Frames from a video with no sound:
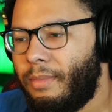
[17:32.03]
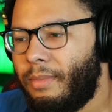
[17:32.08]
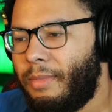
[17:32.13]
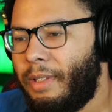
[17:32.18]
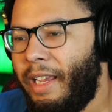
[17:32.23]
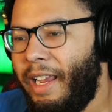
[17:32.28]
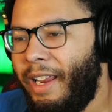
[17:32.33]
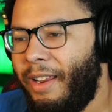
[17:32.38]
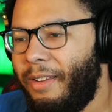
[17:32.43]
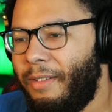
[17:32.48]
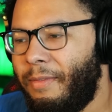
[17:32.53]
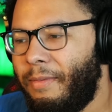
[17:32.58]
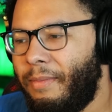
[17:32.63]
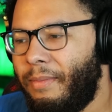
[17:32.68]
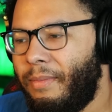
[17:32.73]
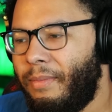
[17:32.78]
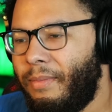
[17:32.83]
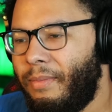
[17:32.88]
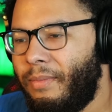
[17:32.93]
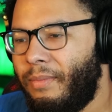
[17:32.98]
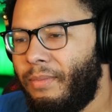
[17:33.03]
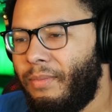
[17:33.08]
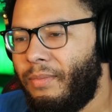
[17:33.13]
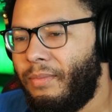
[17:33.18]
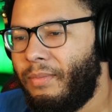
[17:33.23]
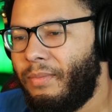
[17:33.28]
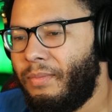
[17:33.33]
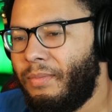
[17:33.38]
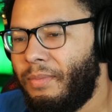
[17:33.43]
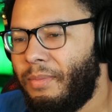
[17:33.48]
Dang. Game over
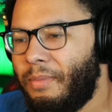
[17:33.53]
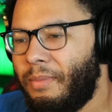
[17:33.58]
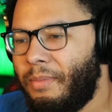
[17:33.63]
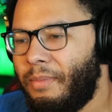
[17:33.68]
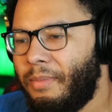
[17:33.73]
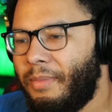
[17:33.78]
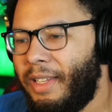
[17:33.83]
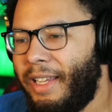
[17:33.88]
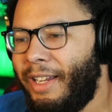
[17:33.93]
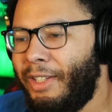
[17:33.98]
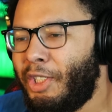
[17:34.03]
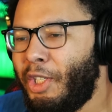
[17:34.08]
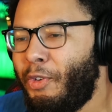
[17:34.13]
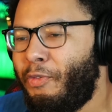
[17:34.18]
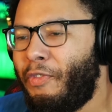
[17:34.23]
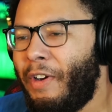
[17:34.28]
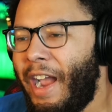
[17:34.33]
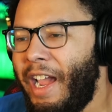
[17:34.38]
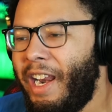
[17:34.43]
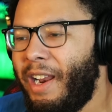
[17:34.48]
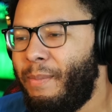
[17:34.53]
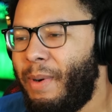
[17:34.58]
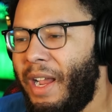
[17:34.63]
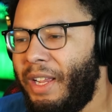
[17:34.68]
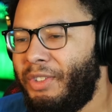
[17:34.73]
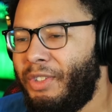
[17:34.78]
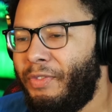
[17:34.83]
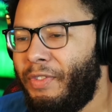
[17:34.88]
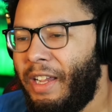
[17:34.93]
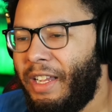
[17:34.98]
now. How'd you find
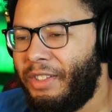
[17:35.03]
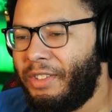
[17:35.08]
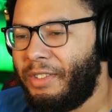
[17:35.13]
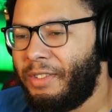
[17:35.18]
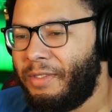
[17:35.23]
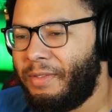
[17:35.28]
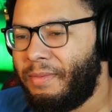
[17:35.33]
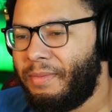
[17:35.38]
everybody so fast?